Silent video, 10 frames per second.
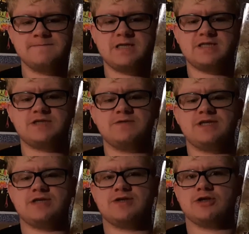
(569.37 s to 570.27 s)
So that's when
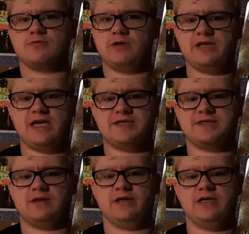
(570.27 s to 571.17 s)
things started to really
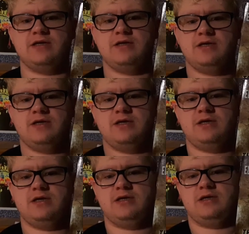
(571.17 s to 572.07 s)
escalate
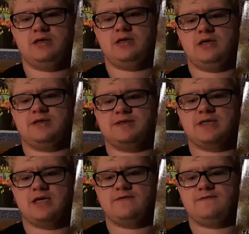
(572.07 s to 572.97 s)
and
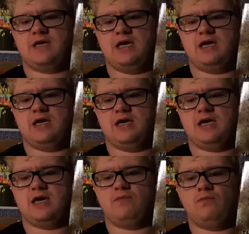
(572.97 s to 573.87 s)
stuff.
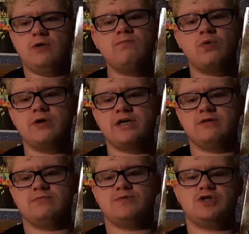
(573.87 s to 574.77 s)
And at one
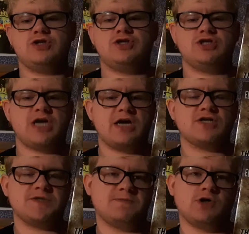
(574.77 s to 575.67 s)
point, Jack
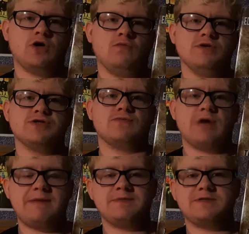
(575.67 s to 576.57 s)
Smurl was
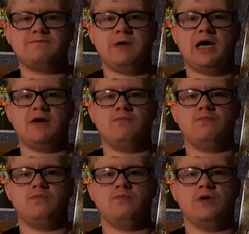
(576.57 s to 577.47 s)
raped by
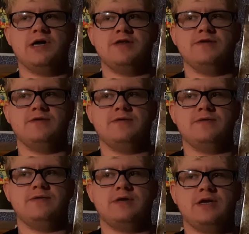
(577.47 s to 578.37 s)
what
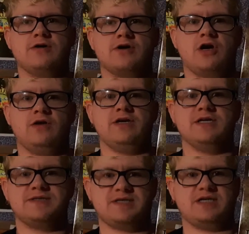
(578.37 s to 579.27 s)
they are calling
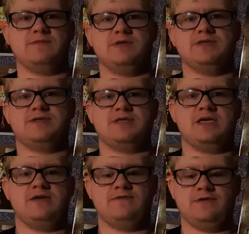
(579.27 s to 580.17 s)
a succubus,
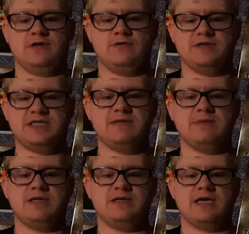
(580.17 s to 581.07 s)
a you know a
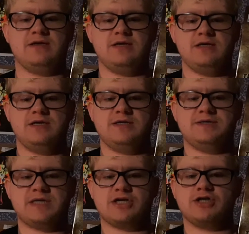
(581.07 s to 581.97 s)
demon that
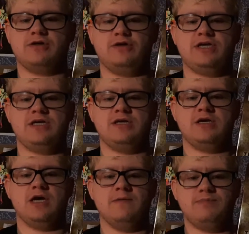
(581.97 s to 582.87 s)
sexually
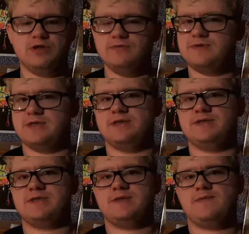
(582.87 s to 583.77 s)
abuses